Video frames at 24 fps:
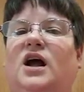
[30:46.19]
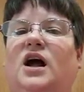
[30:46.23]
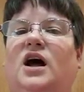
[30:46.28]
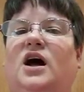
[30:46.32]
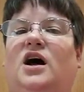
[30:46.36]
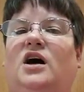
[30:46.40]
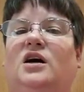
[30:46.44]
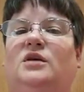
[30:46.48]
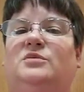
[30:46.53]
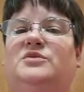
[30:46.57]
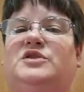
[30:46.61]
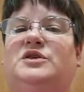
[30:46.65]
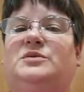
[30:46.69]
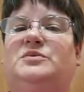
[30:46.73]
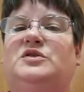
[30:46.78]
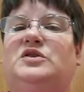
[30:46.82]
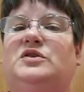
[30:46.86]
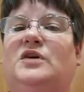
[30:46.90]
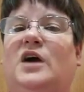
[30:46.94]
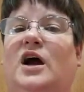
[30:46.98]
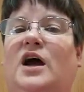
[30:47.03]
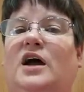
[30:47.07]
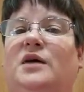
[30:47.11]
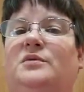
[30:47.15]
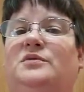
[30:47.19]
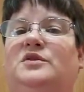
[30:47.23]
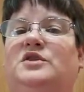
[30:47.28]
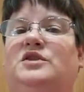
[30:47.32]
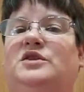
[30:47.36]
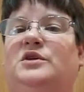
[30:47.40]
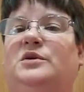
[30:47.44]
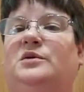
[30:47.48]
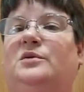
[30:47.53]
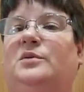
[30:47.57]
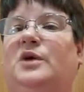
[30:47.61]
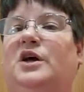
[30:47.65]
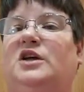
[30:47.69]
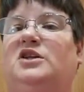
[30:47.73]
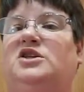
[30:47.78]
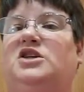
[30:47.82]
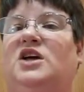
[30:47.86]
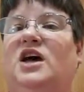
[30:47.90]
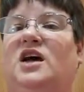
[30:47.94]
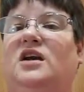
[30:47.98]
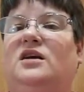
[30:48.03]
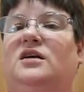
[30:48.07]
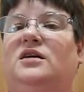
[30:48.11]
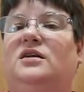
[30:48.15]
Um, subscribe to my
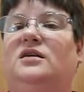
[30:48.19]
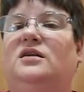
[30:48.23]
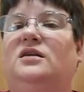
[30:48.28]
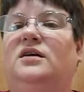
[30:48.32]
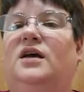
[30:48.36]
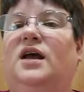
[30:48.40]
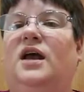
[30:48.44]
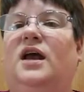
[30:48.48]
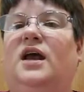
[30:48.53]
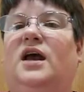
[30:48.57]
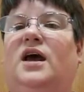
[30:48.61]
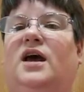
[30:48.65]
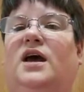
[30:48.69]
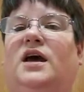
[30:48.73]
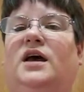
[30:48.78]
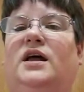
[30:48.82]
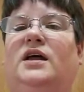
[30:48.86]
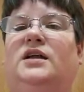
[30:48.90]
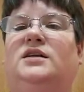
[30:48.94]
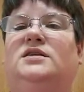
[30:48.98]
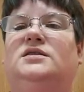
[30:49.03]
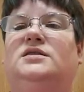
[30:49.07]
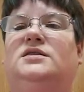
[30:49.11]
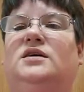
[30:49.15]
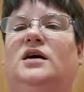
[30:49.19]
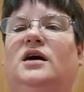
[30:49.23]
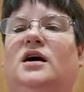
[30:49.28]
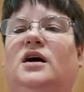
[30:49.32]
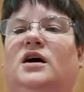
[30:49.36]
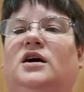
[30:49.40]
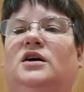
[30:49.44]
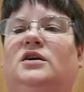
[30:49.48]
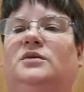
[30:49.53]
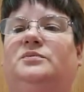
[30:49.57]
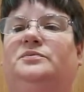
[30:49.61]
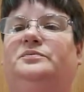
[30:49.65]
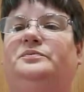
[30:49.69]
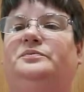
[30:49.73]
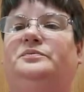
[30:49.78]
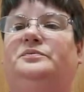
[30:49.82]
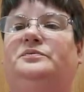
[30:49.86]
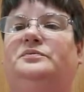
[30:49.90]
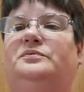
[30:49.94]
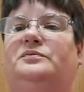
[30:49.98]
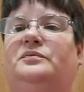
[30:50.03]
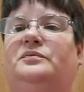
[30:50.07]
channel, and um,